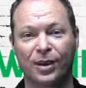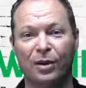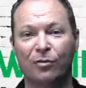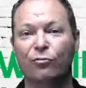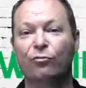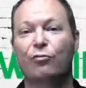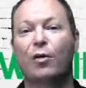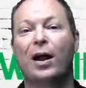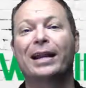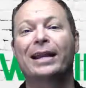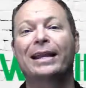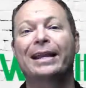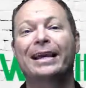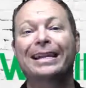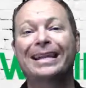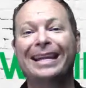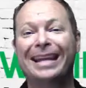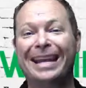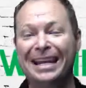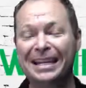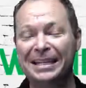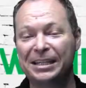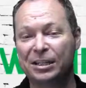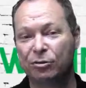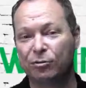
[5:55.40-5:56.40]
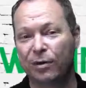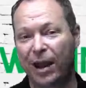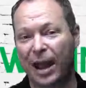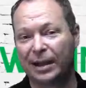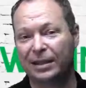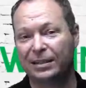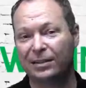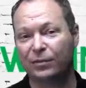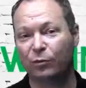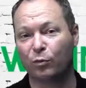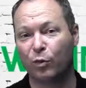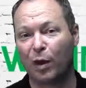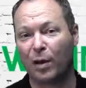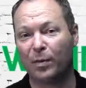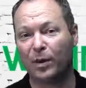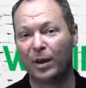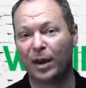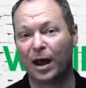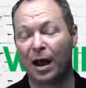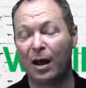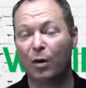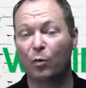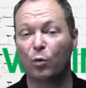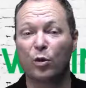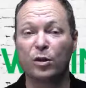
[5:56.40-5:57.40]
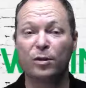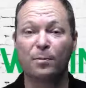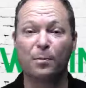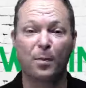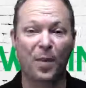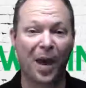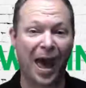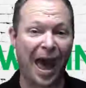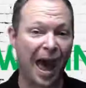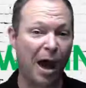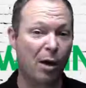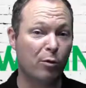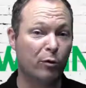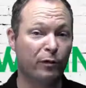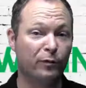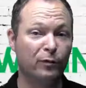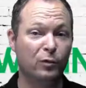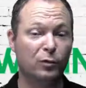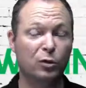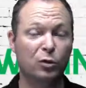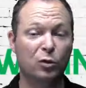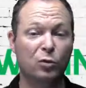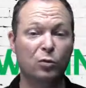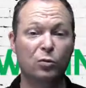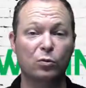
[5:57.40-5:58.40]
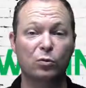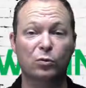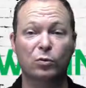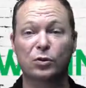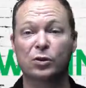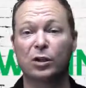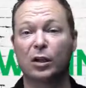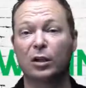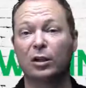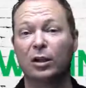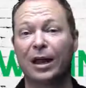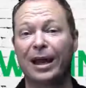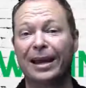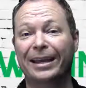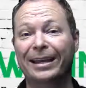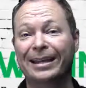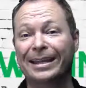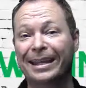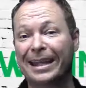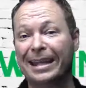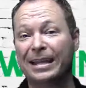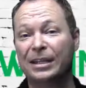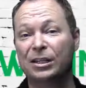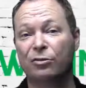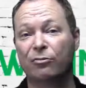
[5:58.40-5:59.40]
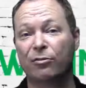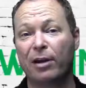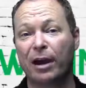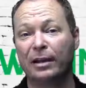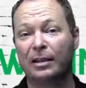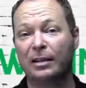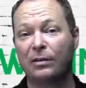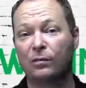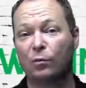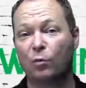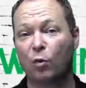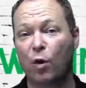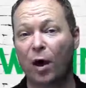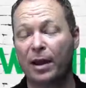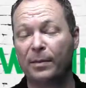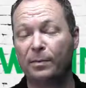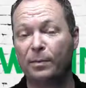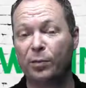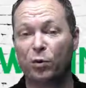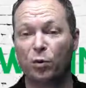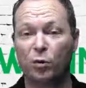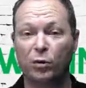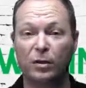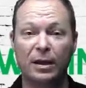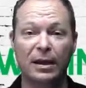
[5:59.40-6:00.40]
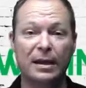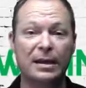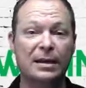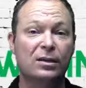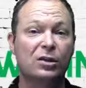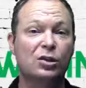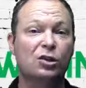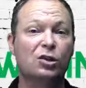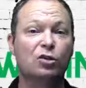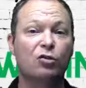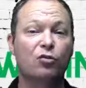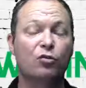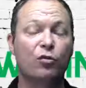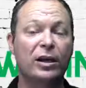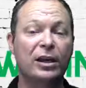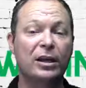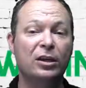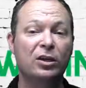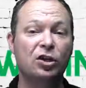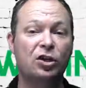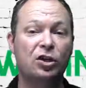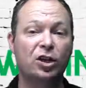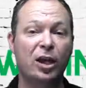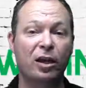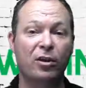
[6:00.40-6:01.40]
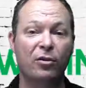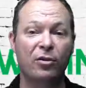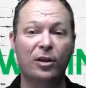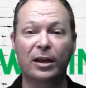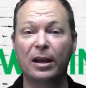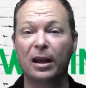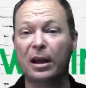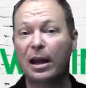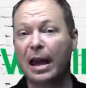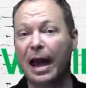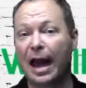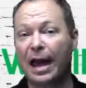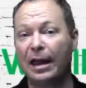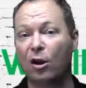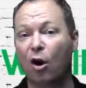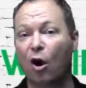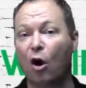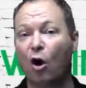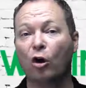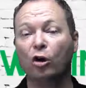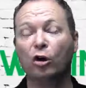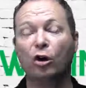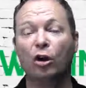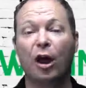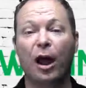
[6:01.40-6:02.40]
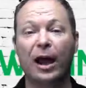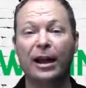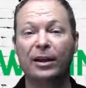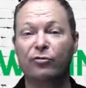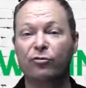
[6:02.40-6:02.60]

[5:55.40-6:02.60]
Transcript: Running an interactive webinar with powerful tools like an interactive whiteboard, screen sharing, and online